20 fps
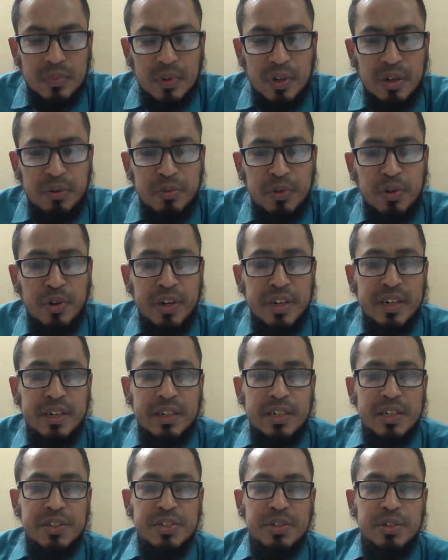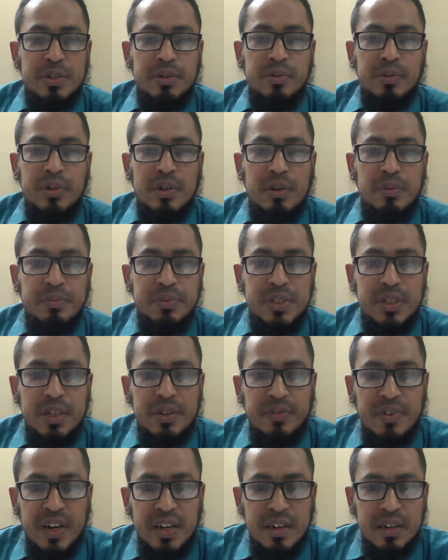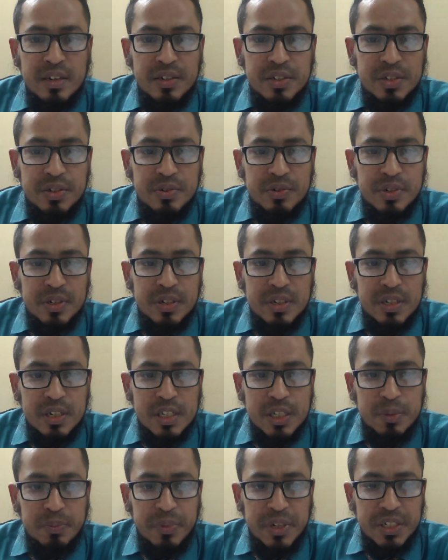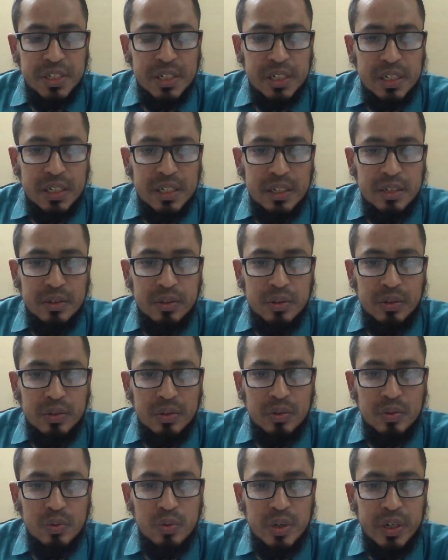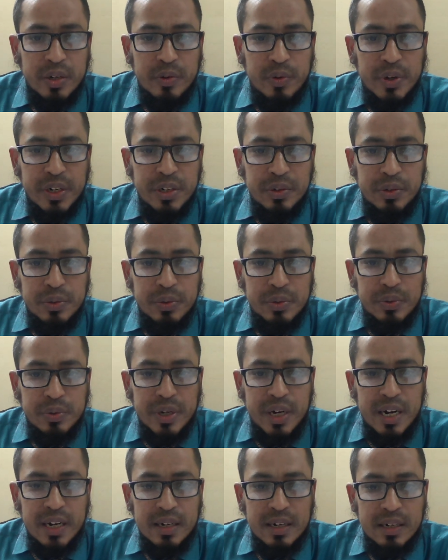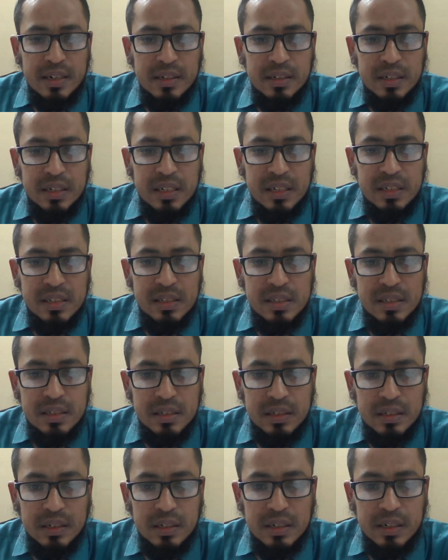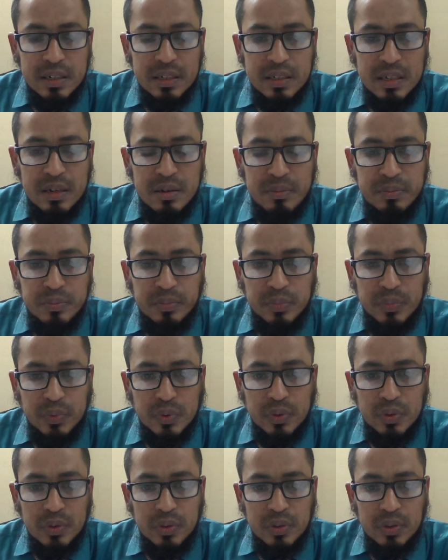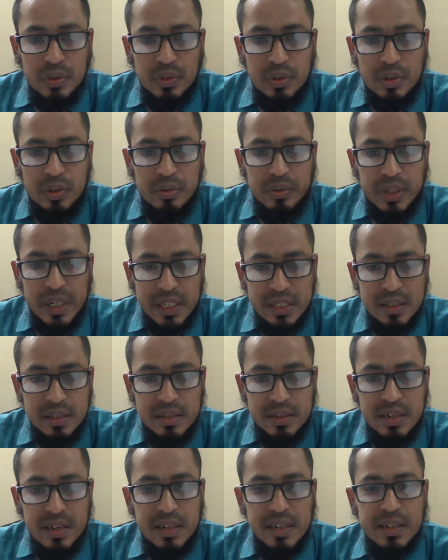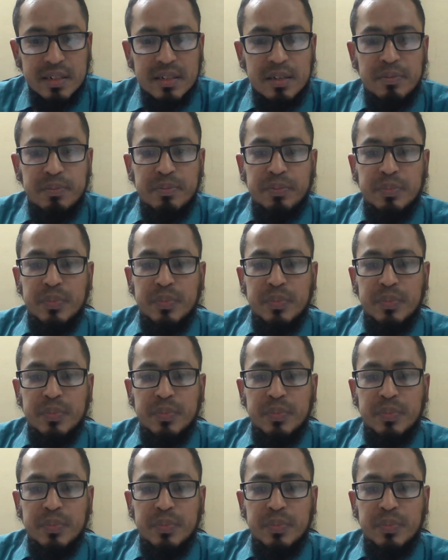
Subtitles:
I am drawing attention of CA final student, especially who are going to attend in CA exam, case study exam.